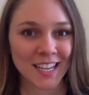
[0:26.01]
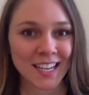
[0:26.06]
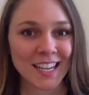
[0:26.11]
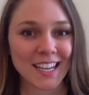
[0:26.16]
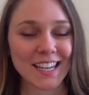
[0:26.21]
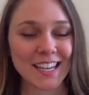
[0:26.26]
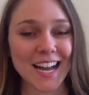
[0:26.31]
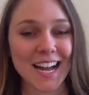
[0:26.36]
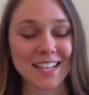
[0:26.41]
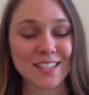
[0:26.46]

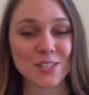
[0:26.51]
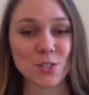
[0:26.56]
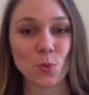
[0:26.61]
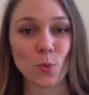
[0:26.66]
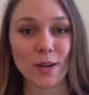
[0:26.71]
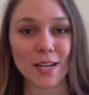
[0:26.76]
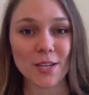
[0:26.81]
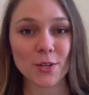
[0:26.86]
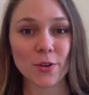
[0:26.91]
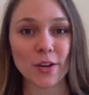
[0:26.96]
It has
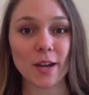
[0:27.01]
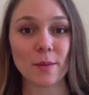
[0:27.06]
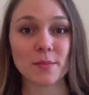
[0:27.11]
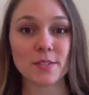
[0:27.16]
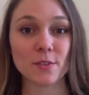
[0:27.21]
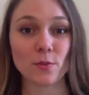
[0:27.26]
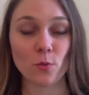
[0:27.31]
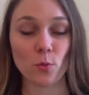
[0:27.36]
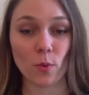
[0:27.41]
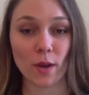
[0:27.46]
20 grams of
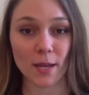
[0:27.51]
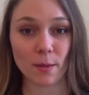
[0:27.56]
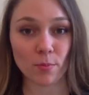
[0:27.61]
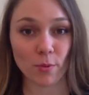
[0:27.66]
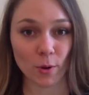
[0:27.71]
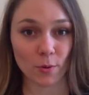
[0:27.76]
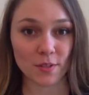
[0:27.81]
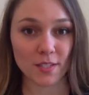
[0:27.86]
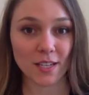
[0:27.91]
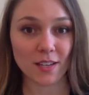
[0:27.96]
whey
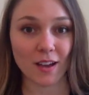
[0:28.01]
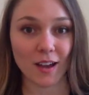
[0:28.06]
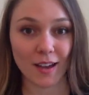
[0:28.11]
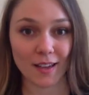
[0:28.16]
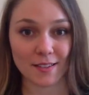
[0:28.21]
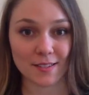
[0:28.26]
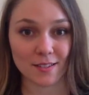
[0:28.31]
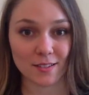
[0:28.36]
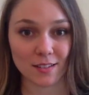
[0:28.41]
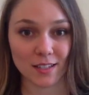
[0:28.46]
protein
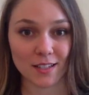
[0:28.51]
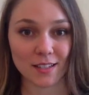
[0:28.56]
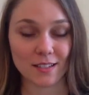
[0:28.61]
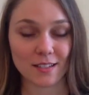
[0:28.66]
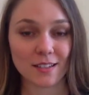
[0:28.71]
isolate,